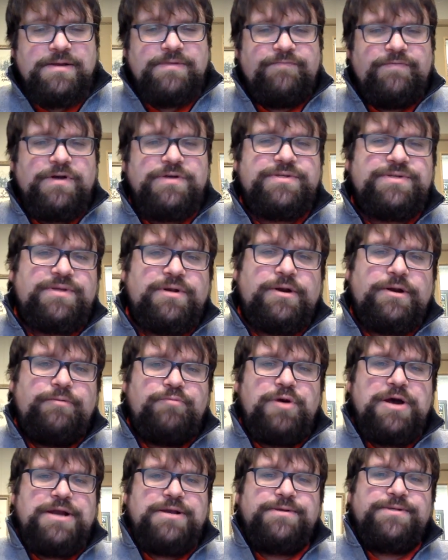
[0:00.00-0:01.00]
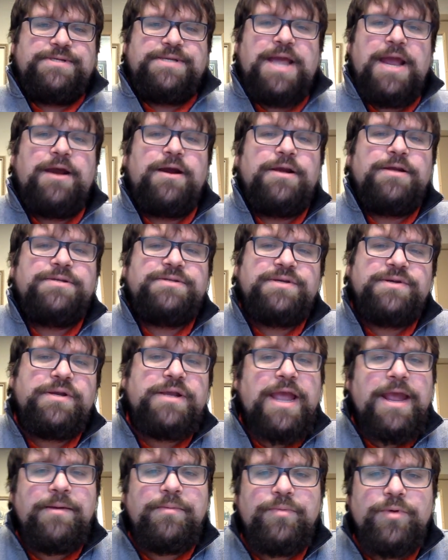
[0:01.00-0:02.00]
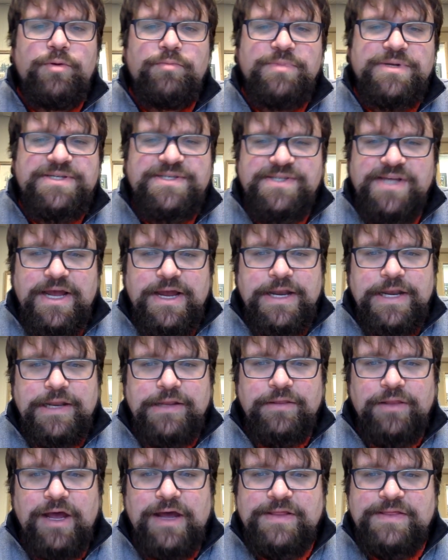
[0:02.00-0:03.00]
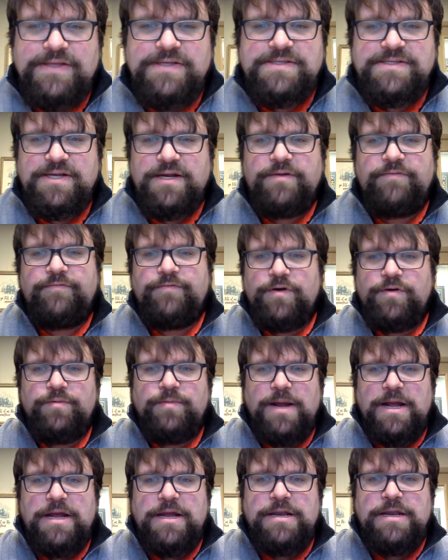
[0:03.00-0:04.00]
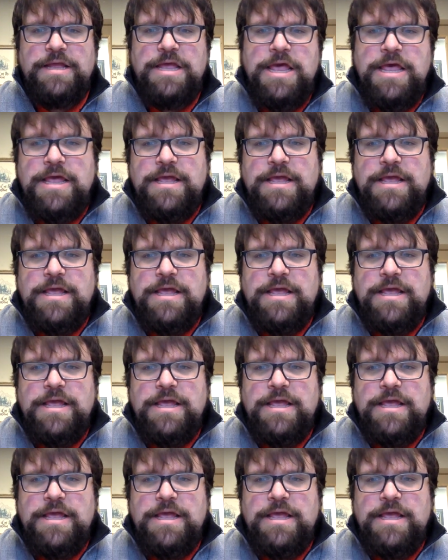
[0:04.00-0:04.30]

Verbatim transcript: Verse 31, Terah took Abram his son, and Lot the son of Haran,